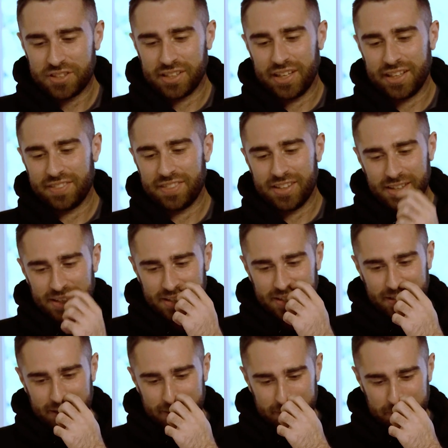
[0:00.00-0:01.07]
to get
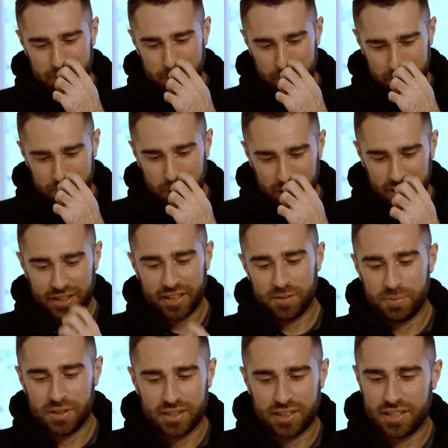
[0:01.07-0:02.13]
the plug-in,
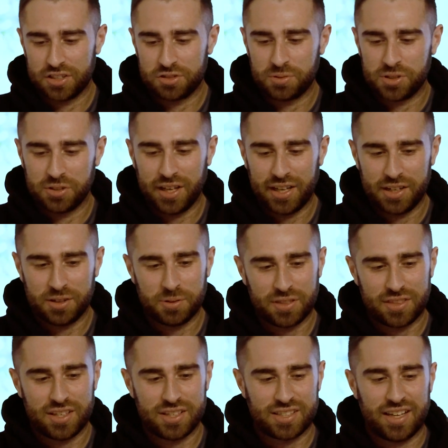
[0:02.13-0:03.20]
because when you edit with
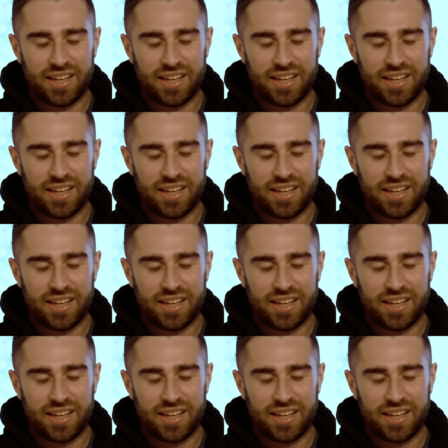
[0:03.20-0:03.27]
this,